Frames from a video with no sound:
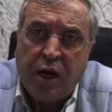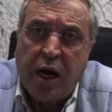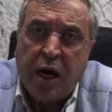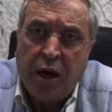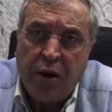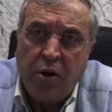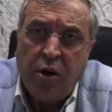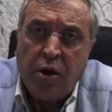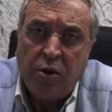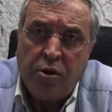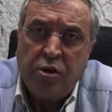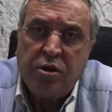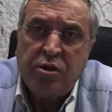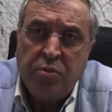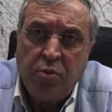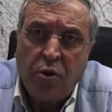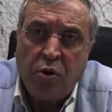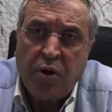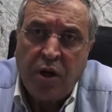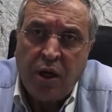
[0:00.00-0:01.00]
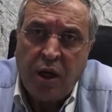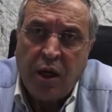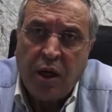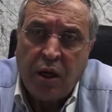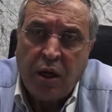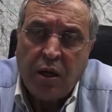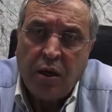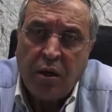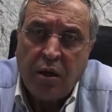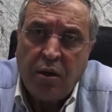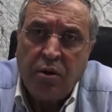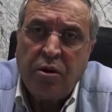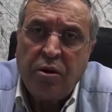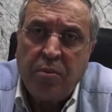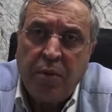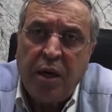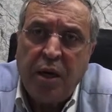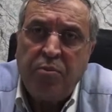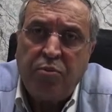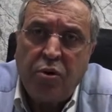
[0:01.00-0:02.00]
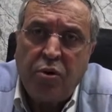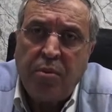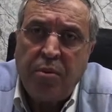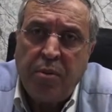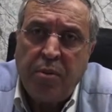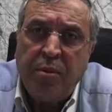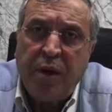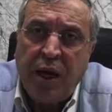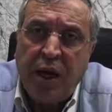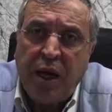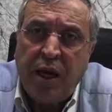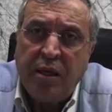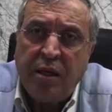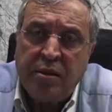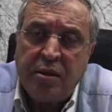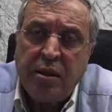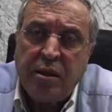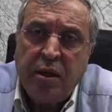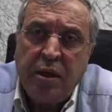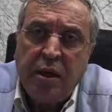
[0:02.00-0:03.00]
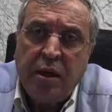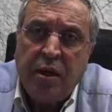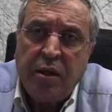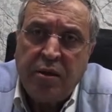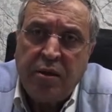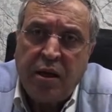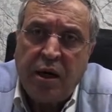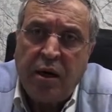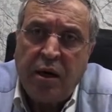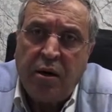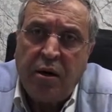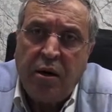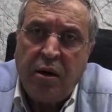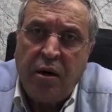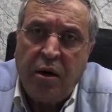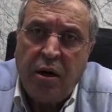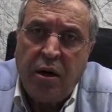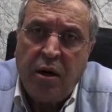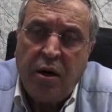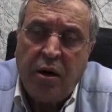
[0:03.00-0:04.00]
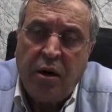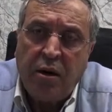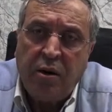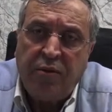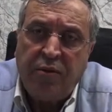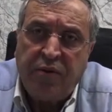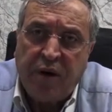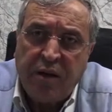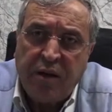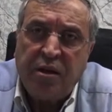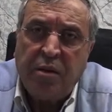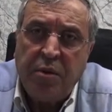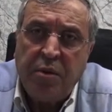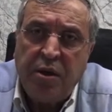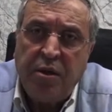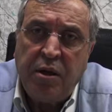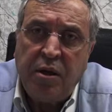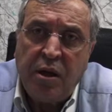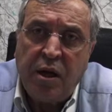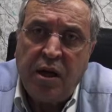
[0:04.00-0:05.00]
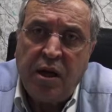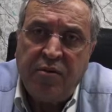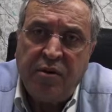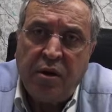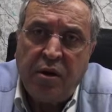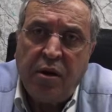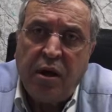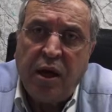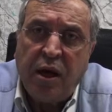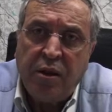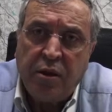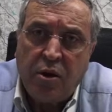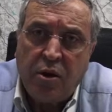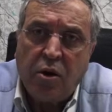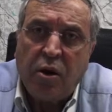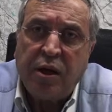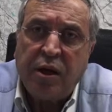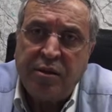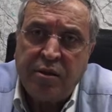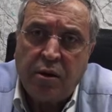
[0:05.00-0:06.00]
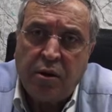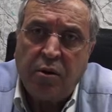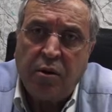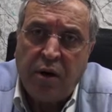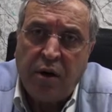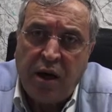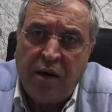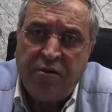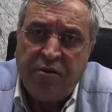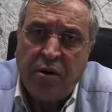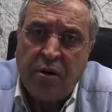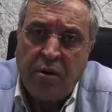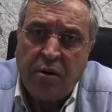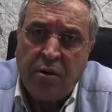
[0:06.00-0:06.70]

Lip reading: are not the smoking. The main problem is their vitamin D level and cholesterol level.